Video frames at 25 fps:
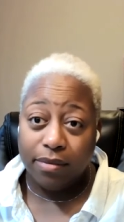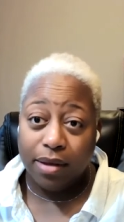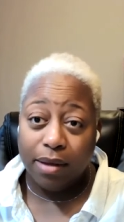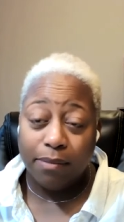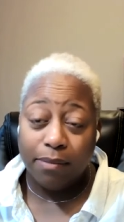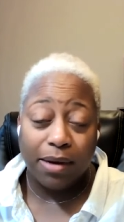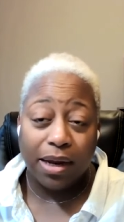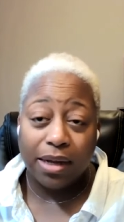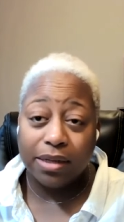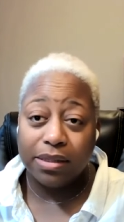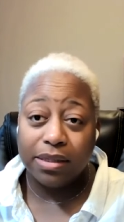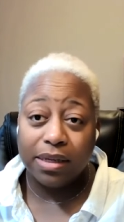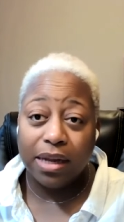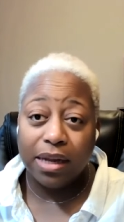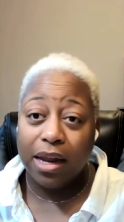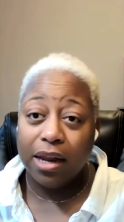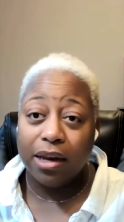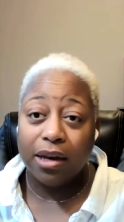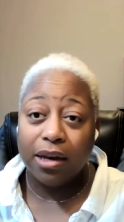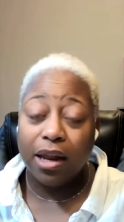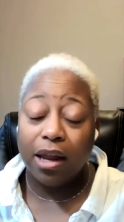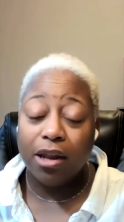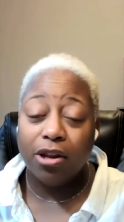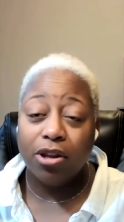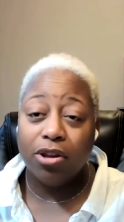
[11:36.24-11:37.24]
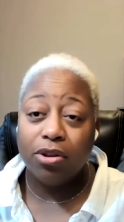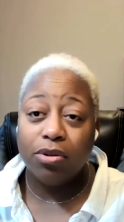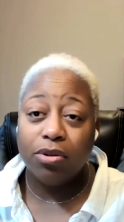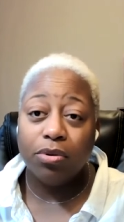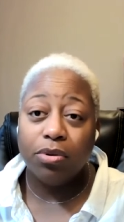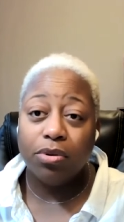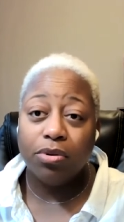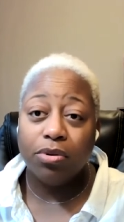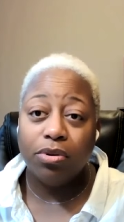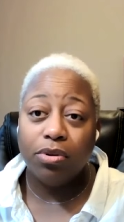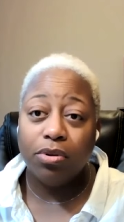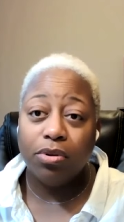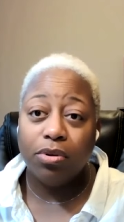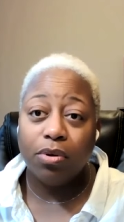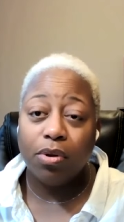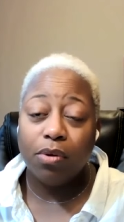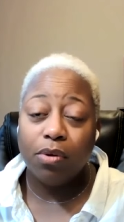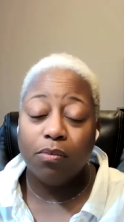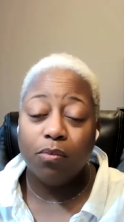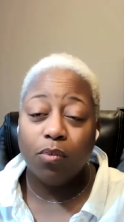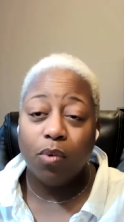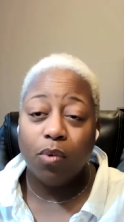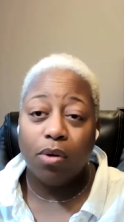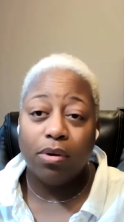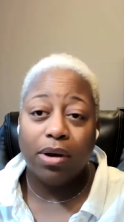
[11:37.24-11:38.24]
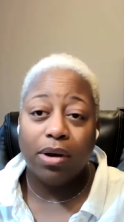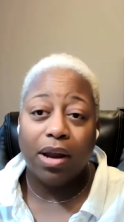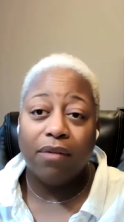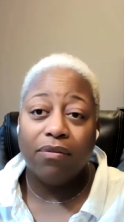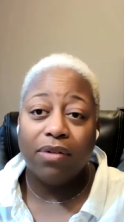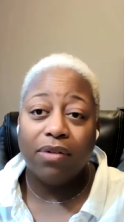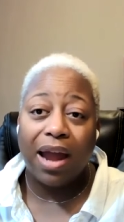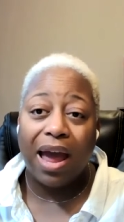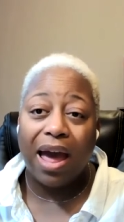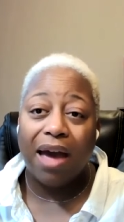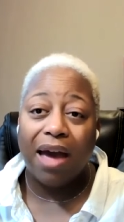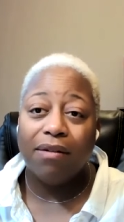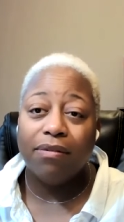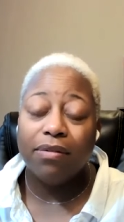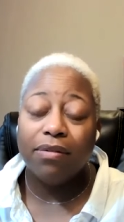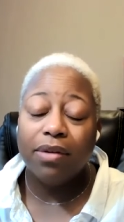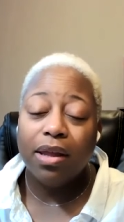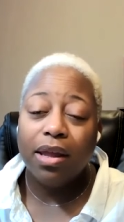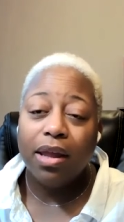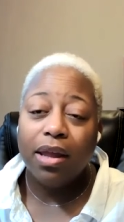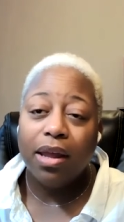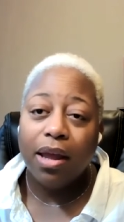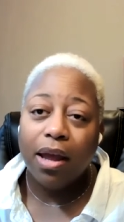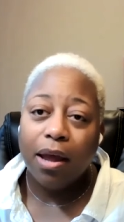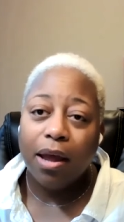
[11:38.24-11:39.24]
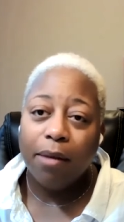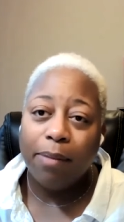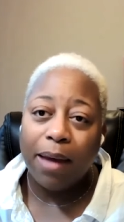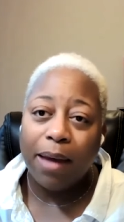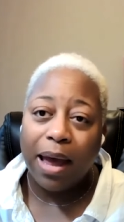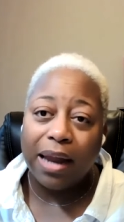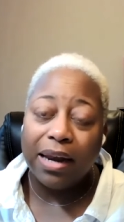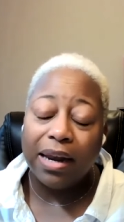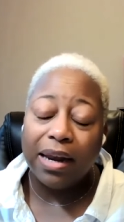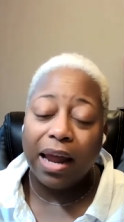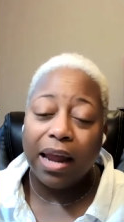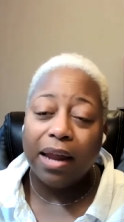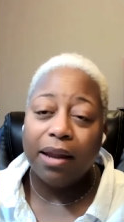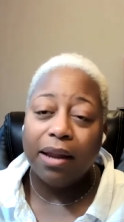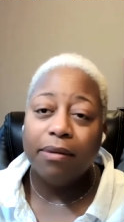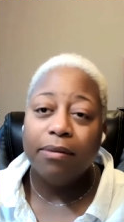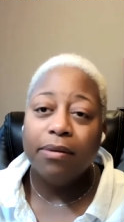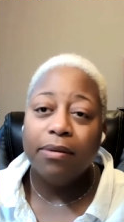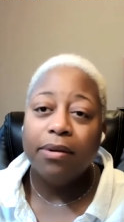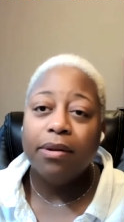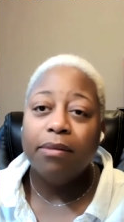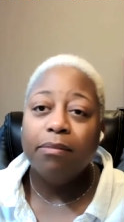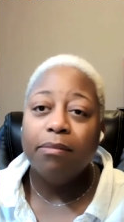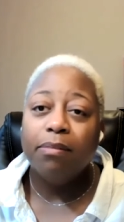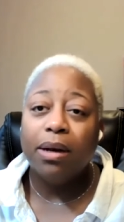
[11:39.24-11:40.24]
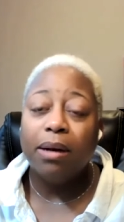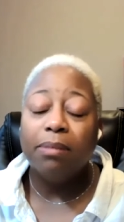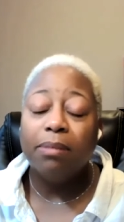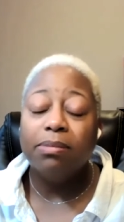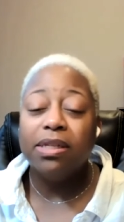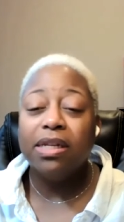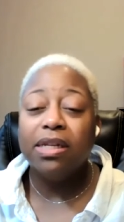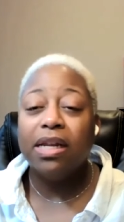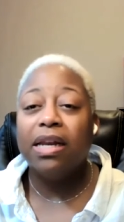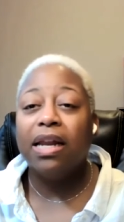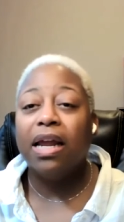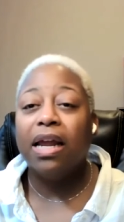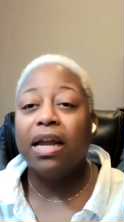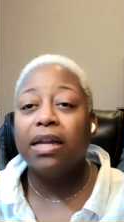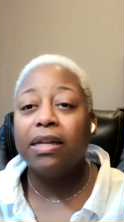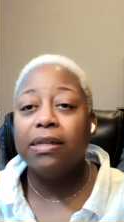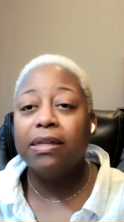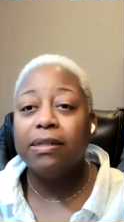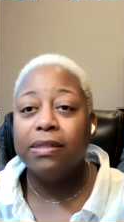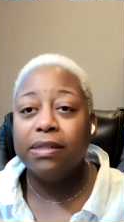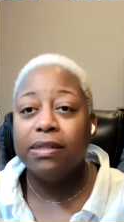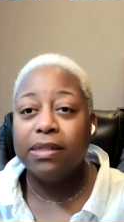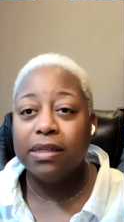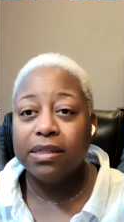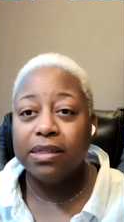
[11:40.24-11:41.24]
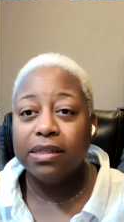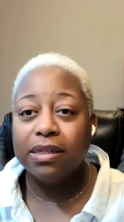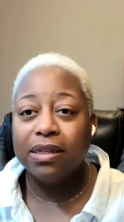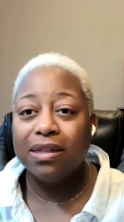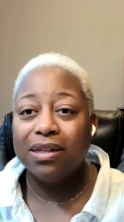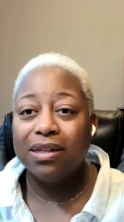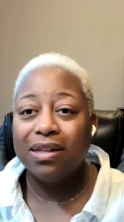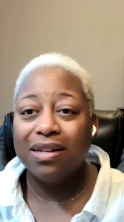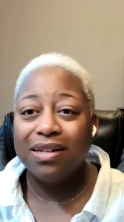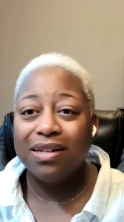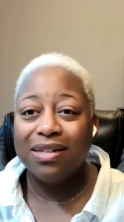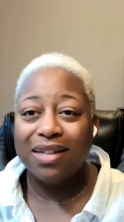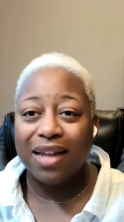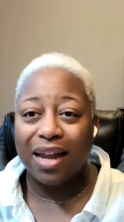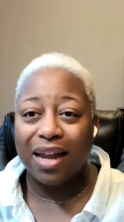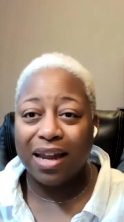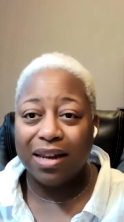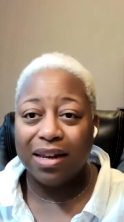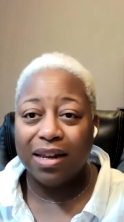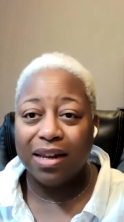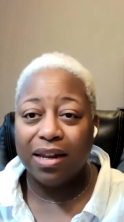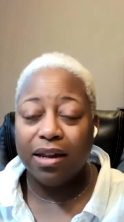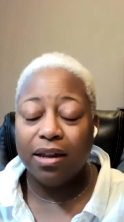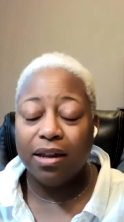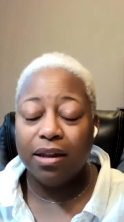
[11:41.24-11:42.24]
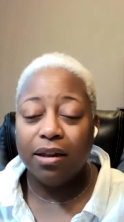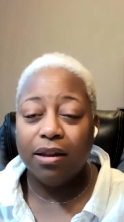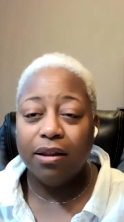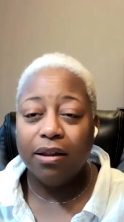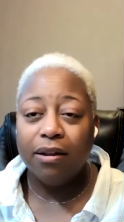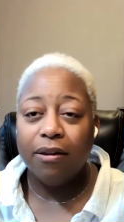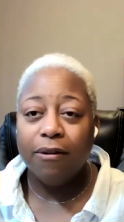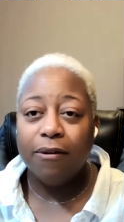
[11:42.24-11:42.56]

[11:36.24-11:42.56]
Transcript: I'm not saying that you, you won't ever have a bad night, but I'm saying that consistently, daily,